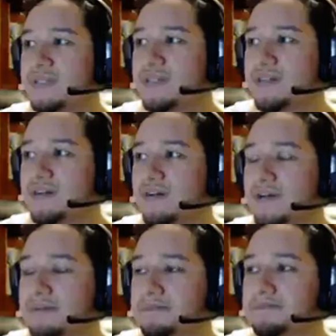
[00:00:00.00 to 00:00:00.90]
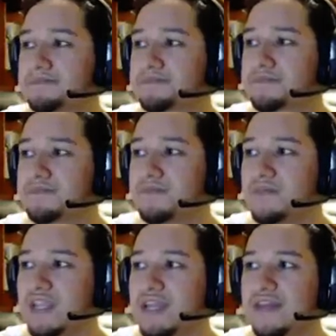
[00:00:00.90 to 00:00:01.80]
Huh? All right.
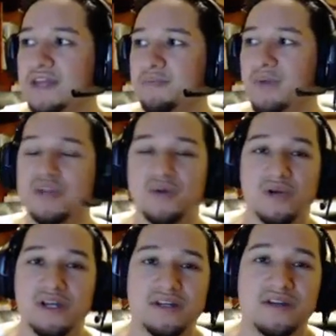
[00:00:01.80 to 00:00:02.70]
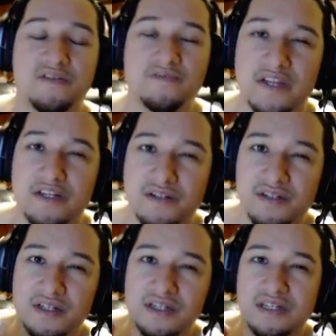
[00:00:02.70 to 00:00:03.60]
And then, by the way, Fatal
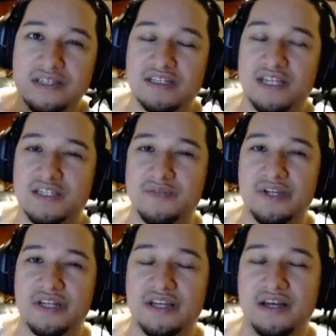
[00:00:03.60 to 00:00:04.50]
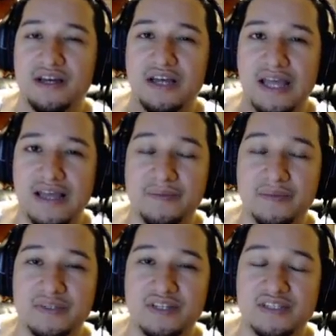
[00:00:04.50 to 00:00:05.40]
Testament M
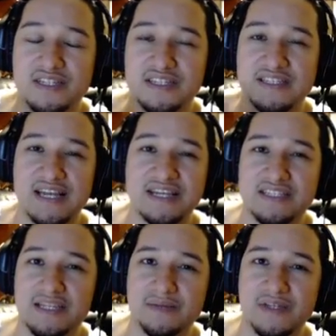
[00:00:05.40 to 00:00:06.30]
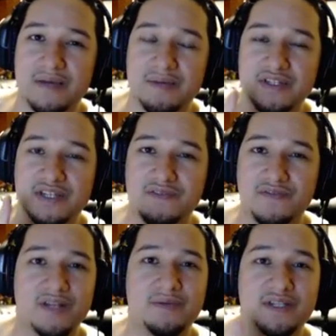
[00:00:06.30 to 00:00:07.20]
does the exact same damage as
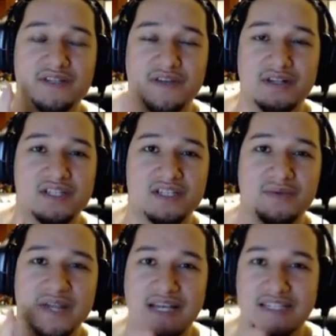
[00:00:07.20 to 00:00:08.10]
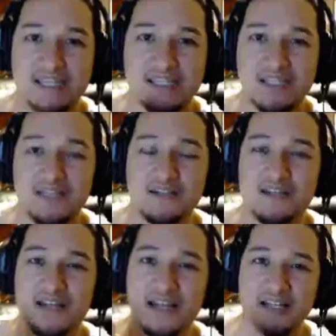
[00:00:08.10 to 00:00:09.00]
Fatal Testament XXL.
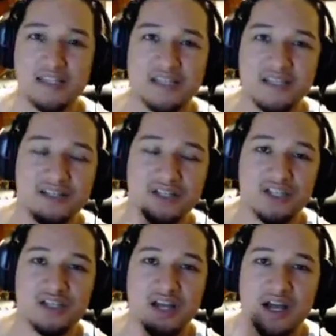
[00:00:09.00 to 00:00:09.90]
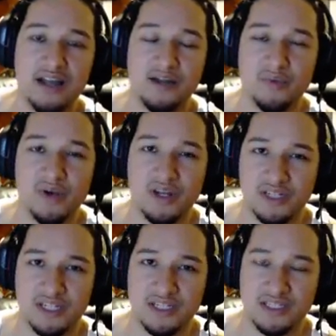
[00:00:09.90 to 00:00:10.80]
XXL is just higher proc
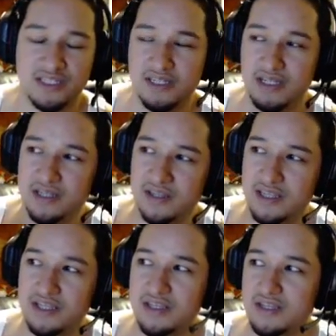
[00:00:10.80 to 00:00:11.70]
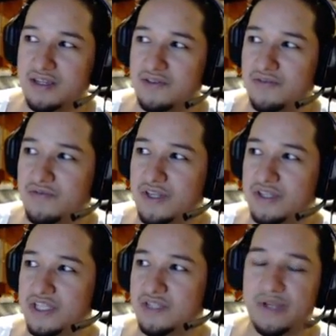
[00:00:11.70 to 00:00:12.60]
chance. The Fatal
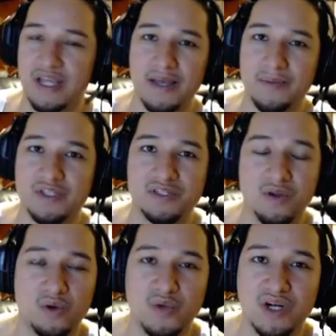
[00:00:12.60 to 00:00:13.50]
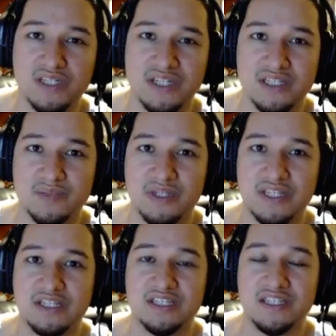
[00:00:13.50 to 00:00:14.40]
Testament M is just lower proc chance, but it
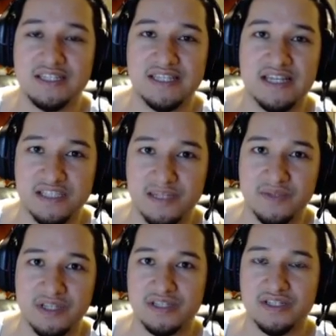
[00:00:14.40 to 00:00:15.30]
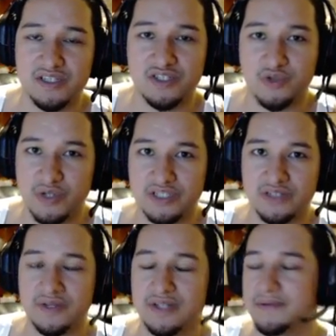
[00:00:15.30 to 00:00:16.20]
does the exact same thing. It just crits,
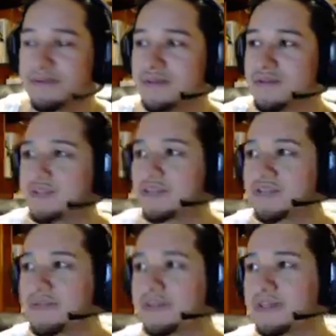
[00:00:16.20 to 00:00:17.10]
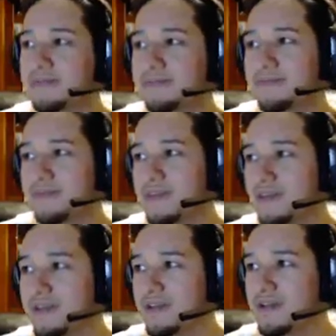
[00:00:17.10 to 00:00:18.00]
right? So it does the same thing.
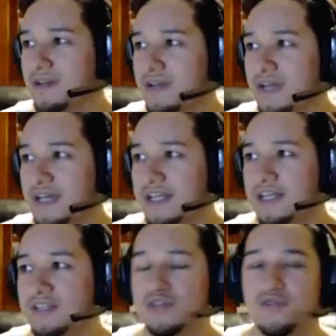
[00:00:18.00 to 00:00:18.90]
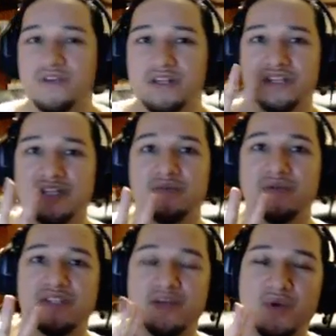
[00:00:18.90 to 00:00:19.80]
And then 2 Fatal Testaments
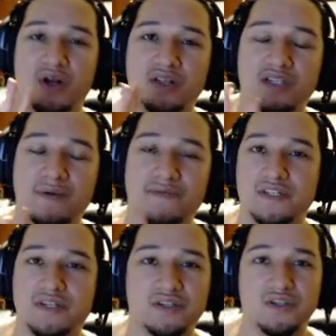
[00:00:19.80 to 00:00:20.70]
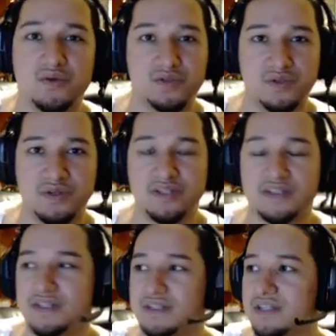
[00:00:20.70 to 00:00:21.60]
that proc on top of each other don't do
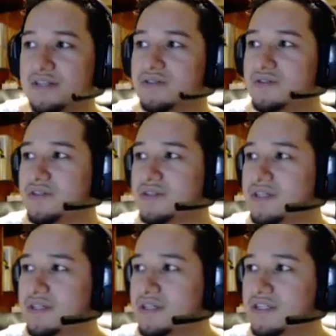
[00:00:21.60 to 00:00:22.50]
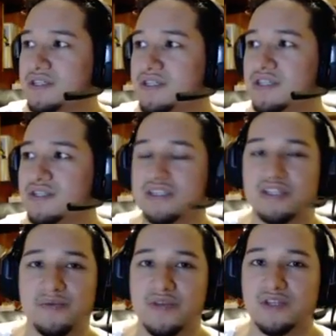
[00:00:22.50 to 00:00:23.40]
anything. They don't do anything. It does. It's the
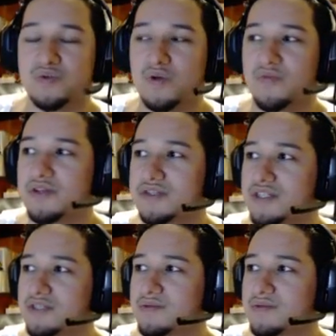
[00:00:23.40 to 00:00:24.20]
same thing as 1 Fatal Testament.